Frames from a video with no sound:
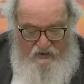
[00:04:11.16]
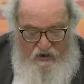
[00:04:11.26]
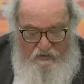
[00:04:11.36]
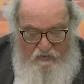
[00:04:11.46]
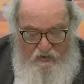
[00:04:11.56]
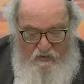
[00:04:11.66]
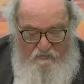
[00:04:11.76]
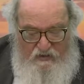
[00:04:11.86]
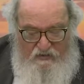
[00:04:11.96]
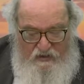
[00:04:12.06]
Vayomer
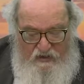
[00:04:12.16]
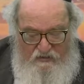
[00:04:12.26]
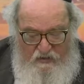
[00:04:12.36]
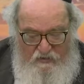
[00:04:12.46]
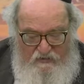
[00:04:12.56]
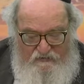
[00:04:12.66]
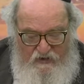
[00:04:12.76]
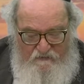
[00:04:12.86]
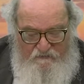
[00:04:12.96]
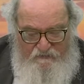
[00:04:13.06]
hamelech el
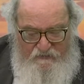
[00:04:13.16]
Amasa.